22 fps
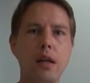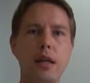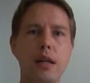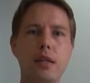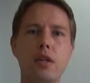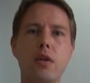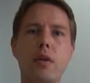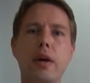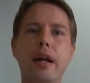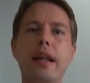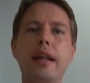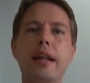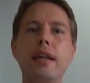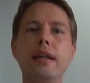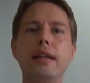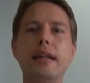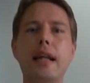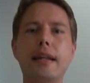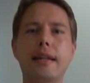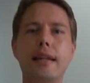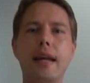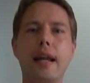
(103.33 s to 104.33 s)
So
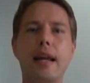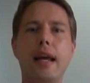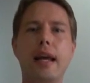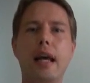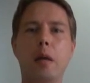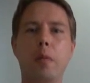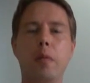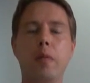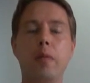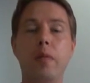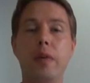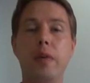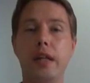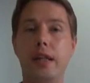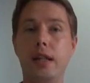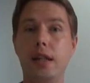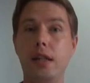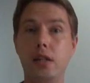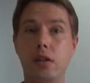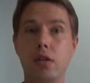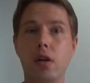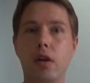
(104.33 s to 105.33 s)
anything that can help
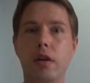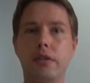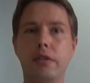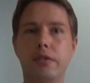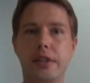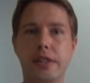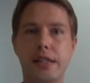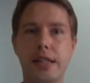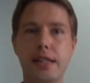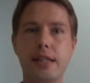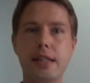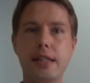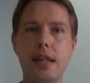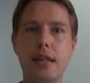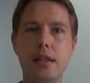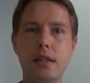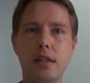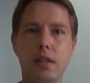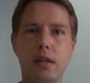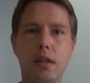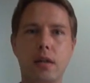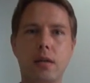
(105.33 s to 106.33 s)
with insulin
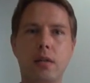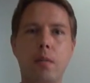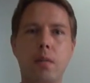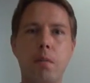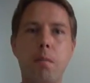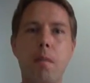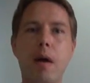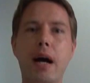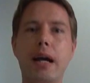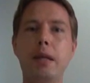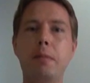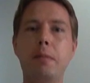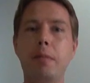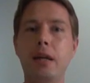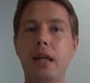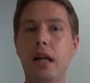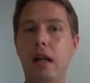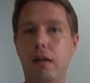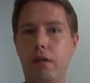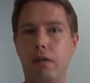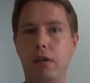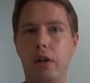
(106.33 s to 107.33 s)
resistance might
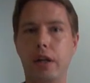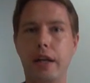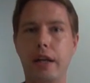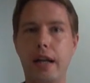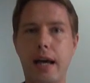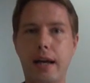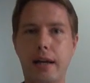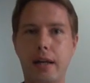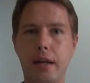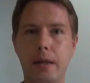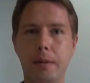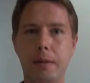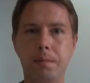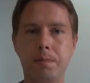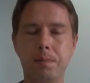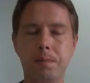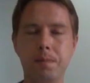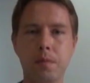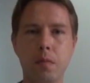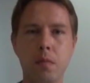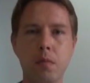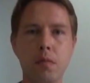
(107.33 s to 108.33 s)
be helpful in acne.
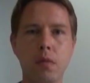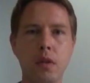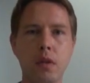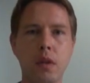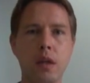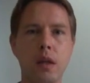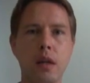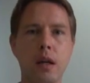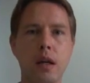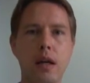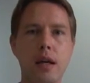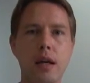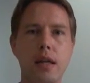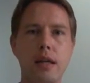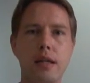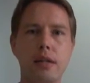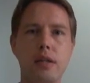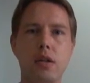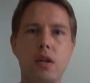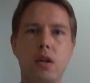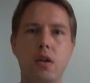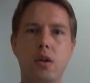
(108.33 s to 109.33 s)

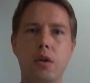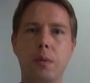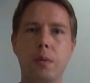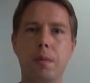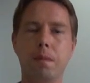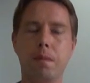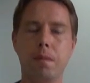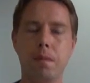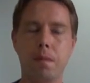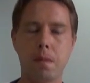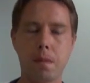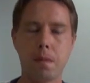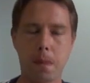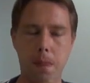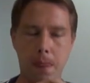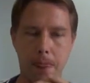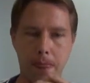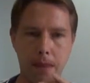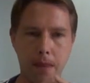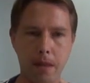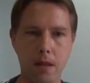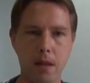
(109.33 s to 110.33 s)
So
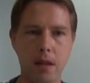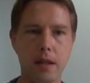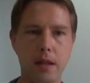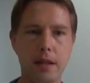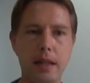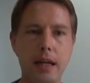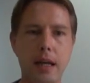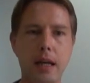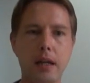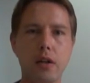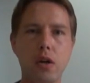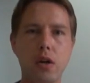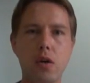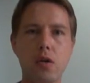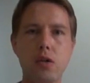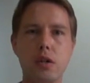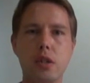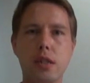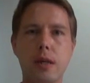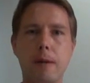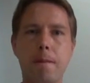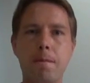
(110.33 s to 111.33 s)
there
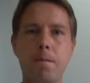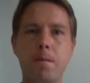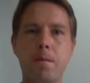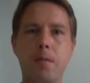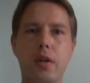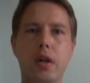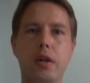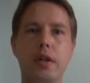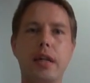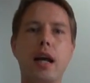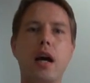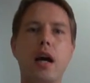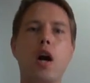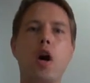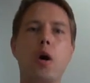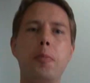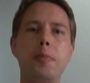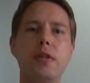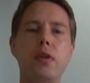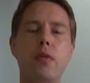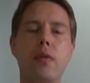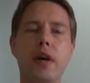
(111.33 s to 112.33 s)
are
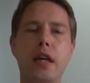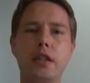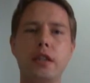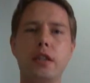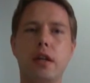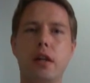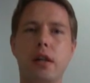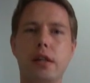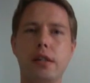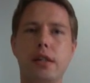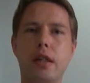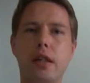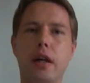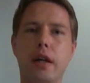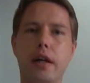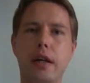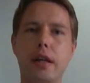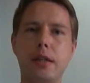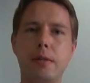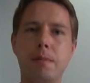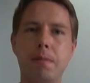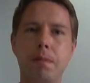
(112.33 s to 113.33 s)
observational
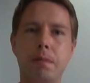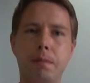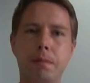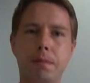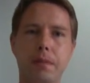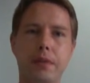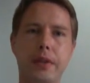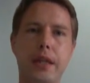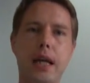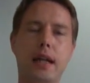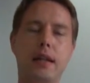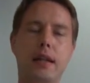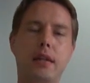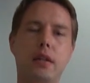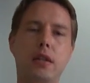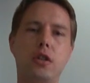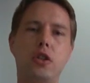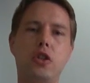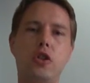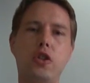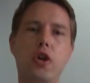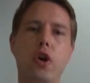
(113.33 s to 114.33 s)
studies that
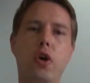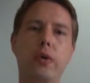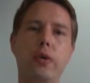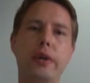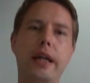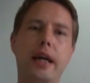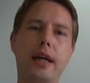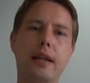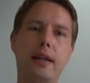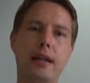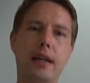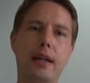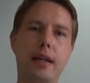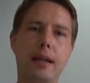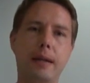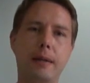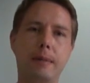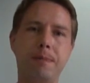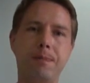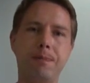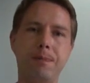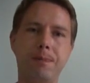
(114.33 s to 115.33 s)
show
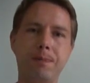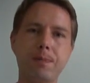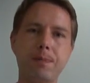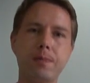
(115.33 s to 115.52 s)
that